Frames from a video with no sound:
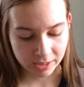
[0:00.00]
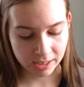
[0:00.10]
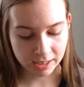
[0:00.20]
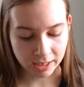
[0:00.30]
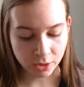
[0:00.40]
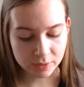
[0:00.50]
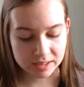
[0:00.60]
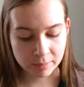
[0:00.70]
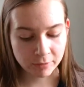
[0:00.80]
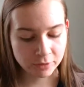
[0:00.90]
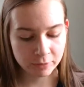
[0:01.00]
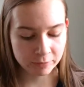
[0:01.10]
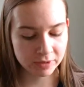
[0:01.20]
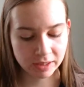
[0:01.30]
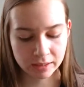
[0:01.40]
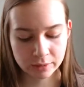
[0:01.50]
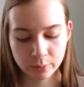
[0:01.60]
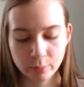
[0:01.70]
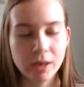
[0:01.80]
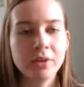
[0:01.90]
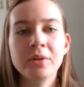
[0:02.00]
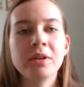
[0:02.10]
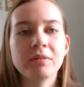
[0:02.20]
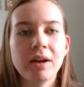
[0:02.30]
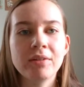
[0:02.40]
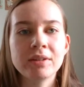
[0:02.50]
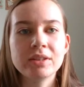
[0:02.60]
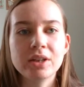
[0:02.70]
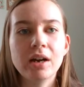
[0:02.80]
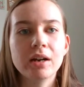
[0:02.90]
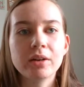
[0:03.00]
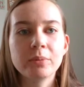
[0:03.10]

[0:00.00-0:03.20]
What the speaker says: And I know some of you feel like you're wandering around the dark